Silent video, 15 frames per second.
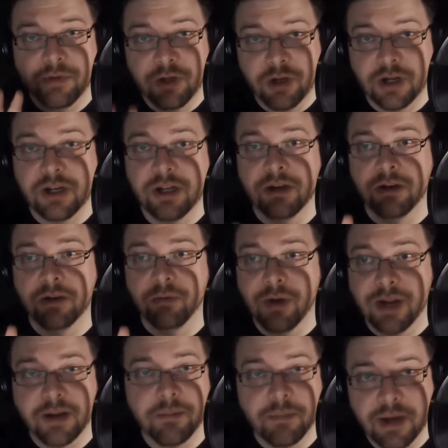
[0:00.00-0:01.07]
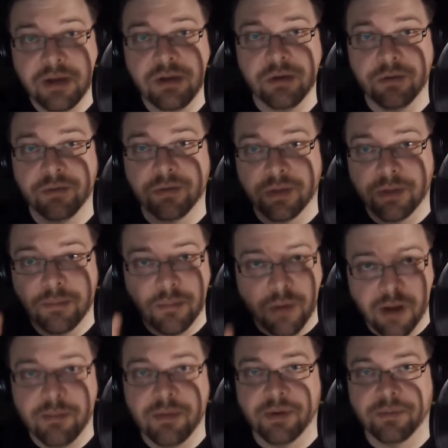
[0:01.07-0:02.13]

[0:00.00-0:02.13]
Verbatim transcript: Gonna recommend you for the mama